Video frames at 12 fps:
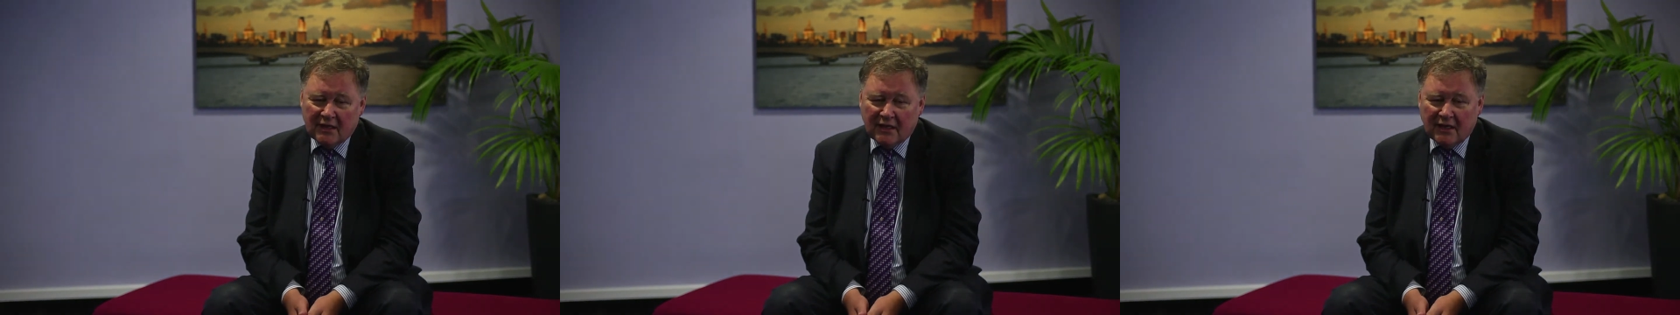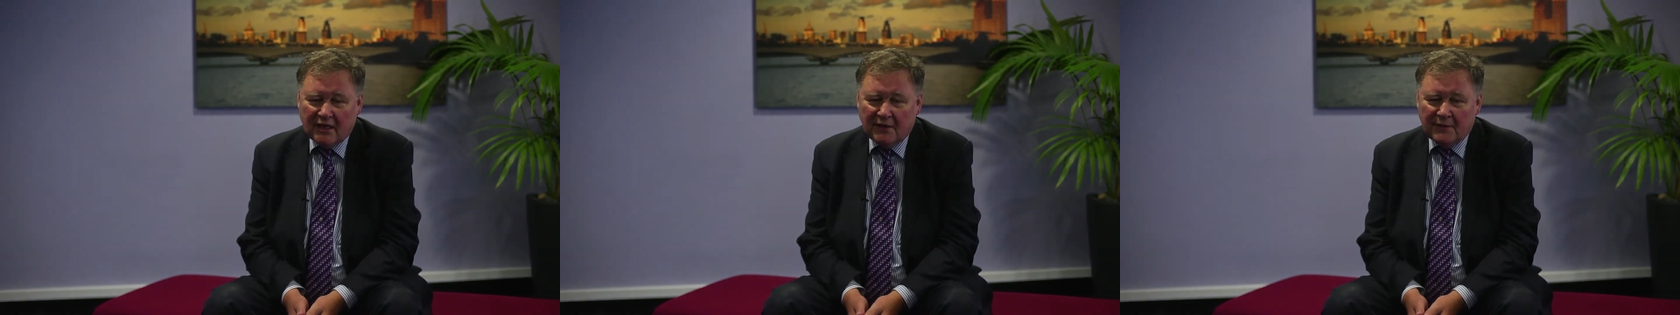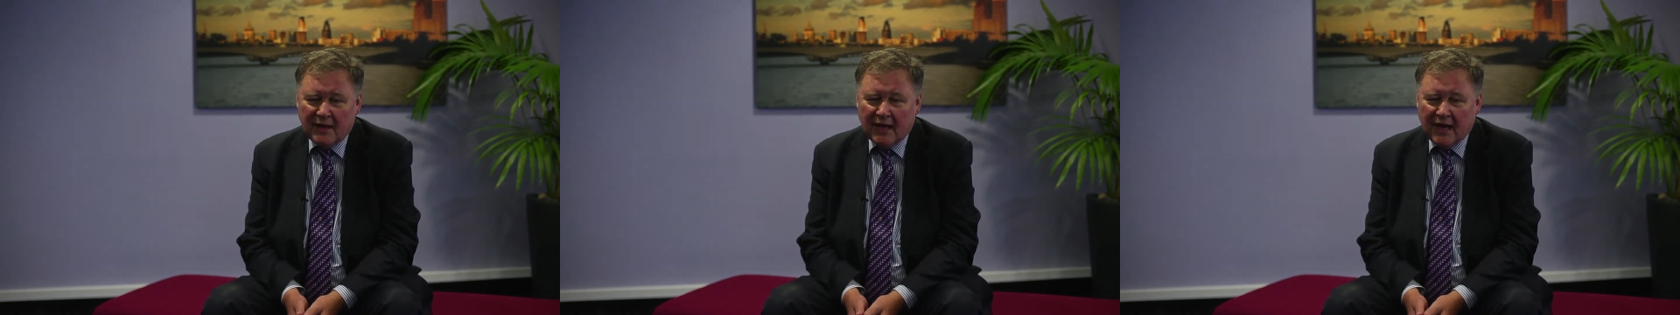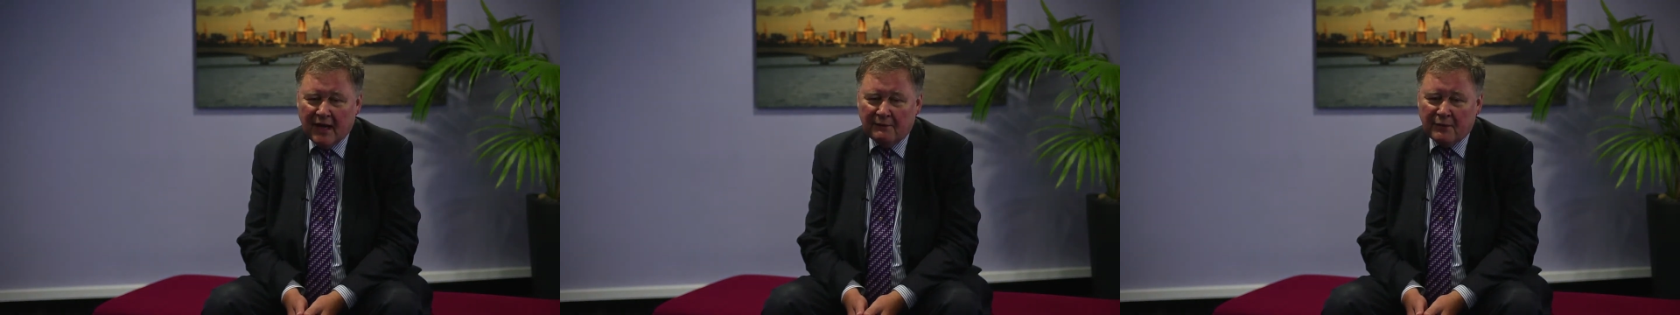
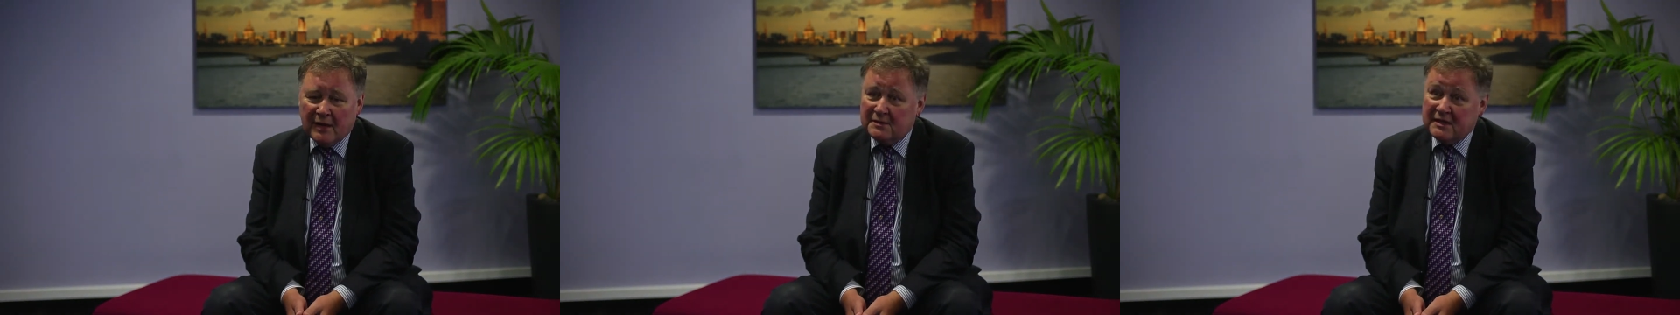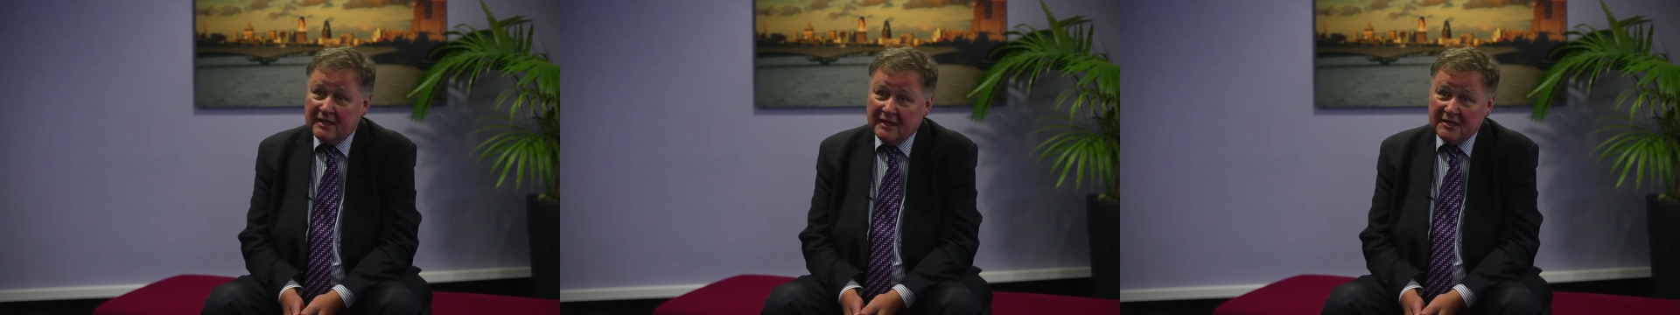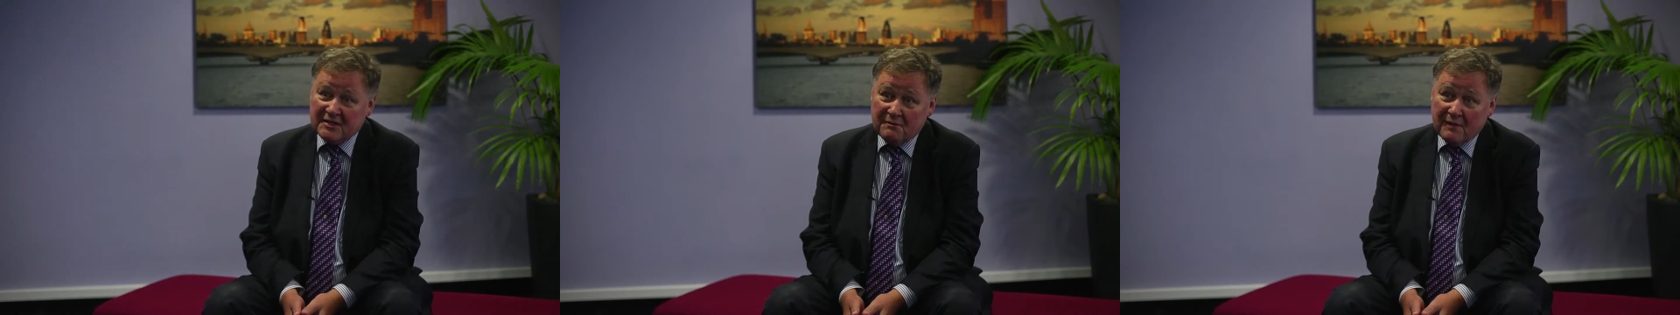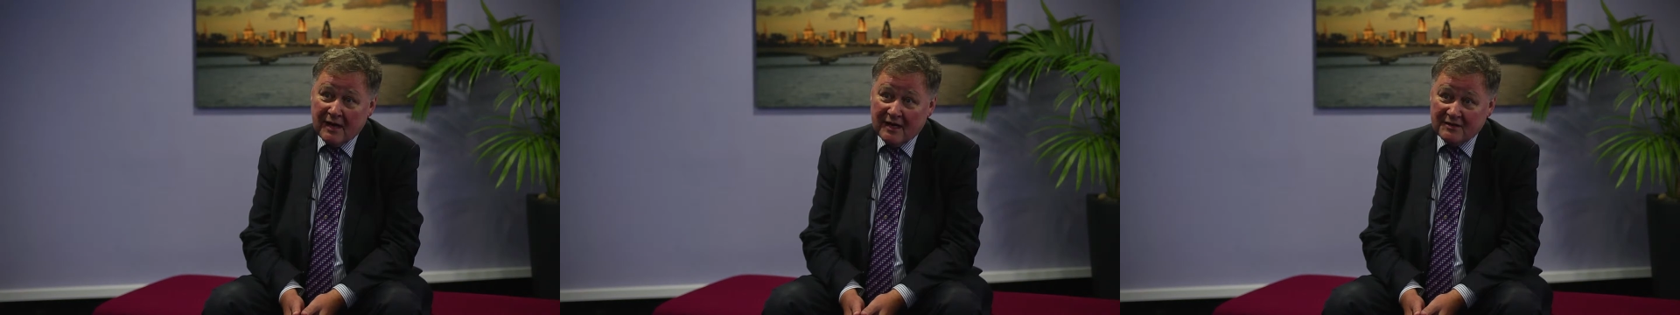And perhaps English and
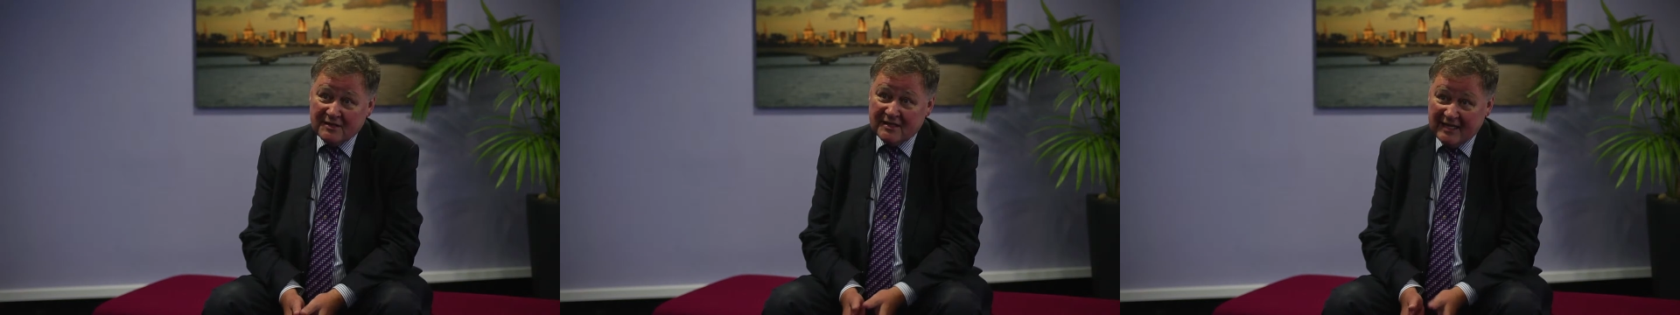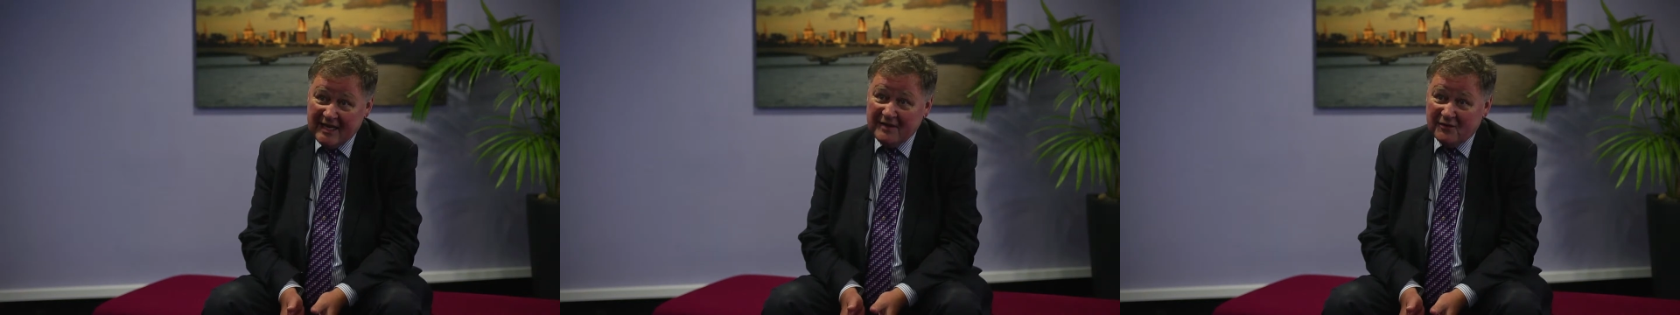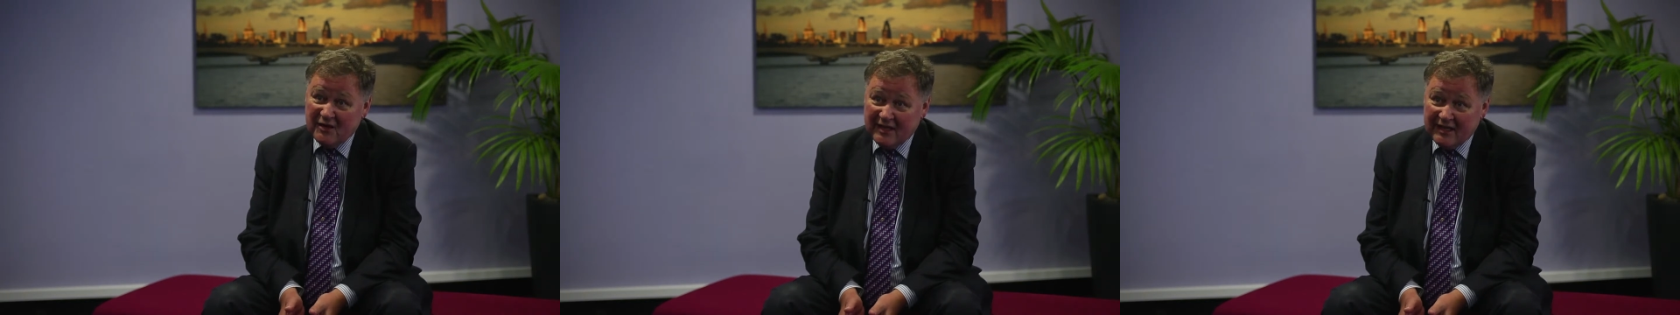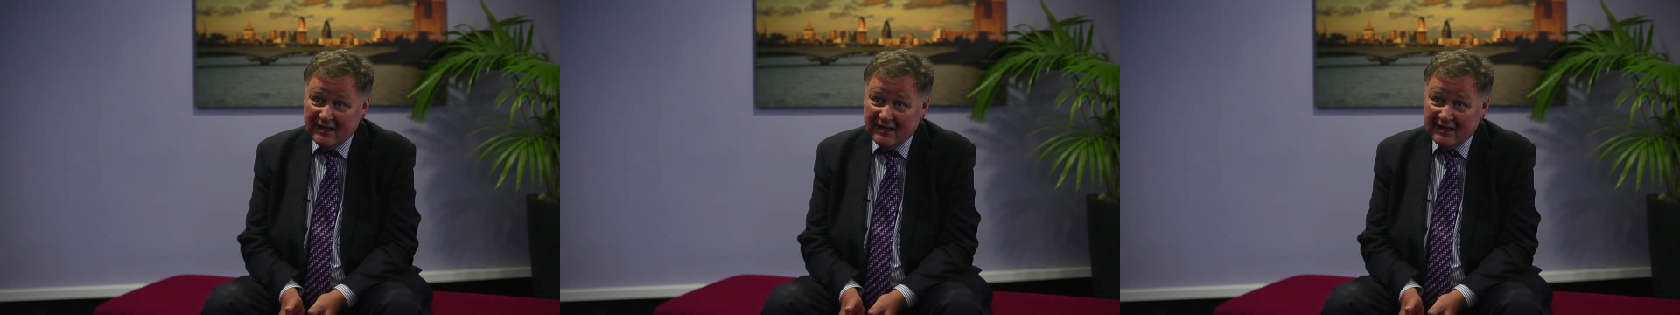maths, even